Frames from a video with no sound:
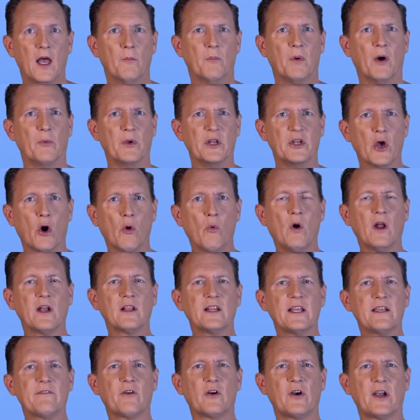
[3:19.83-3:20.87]
But we don't want
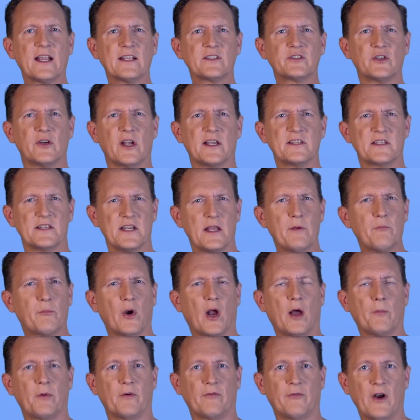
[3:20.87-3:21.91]
to leave our answer as an
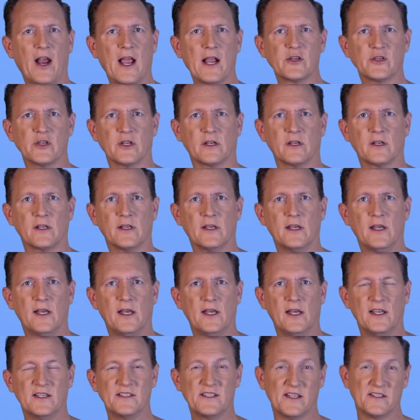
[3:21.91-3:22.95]
improper fraction.
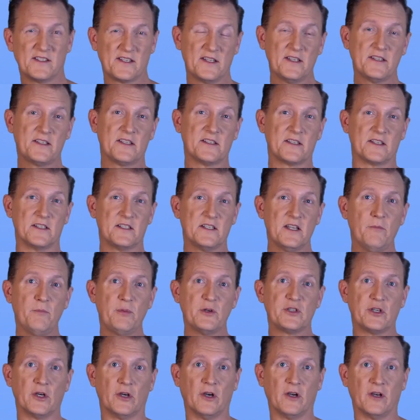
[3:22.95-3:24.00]
Since this is a
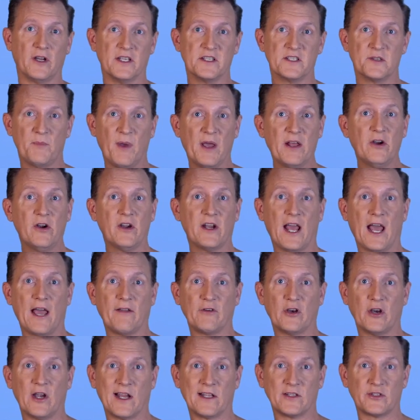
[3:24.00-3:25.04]
temperature, it's better to
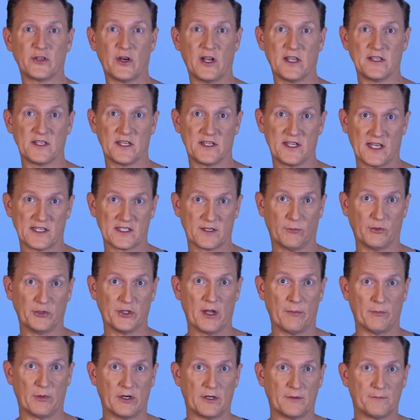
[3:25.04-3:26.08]
have your answer as a decimal
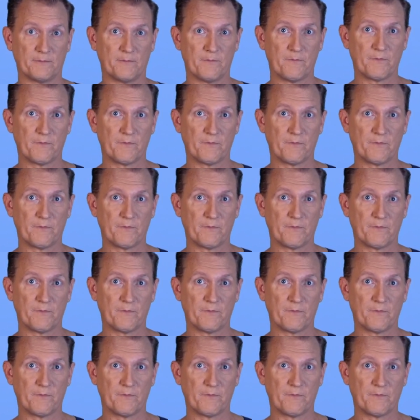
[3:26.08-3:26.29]
number.